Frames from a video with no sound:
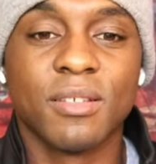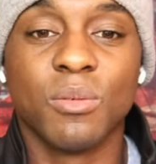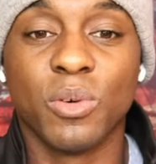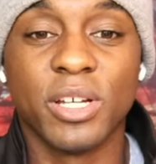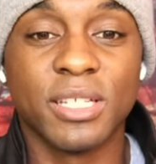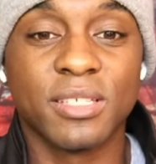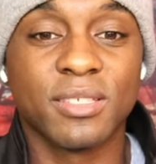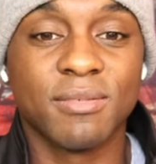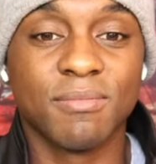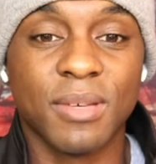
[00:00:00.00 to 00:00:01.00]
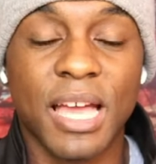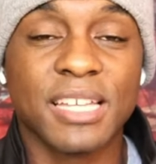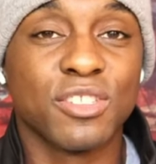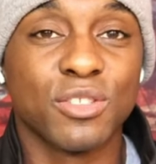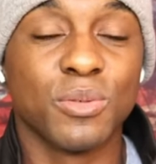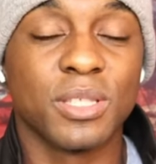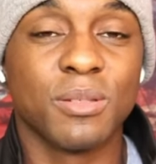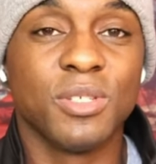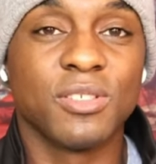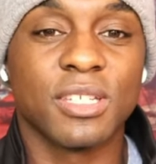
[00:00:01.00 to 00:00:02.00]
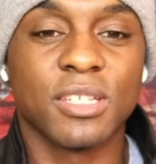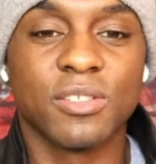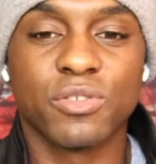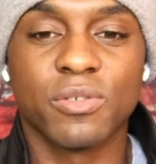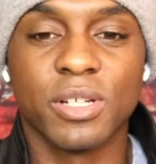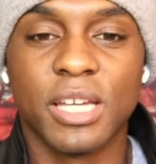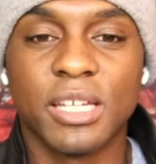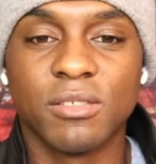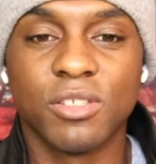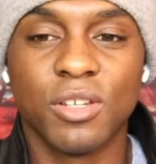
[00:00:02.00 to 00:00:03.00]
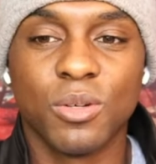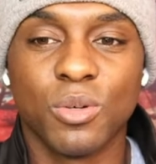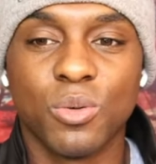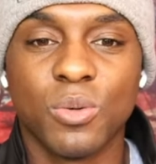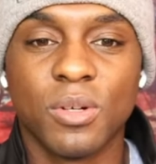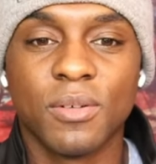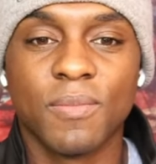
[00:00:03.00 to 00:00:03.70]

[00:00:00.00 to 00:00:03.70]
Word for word: one, it has to do with the music industry, and two,